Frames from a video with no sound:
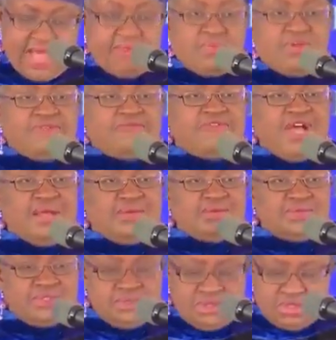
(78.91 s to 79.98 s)
and we
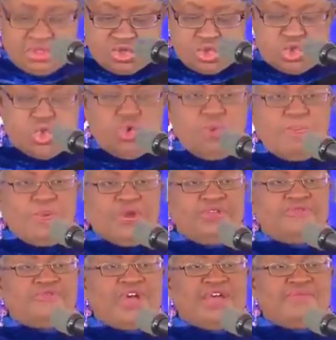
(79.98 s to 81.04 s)
found
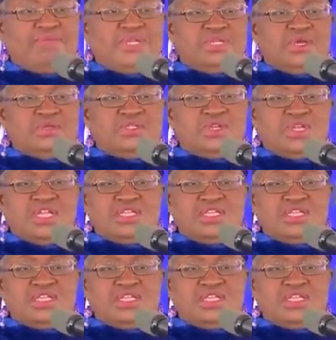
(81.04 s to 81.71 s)
$2.5 billion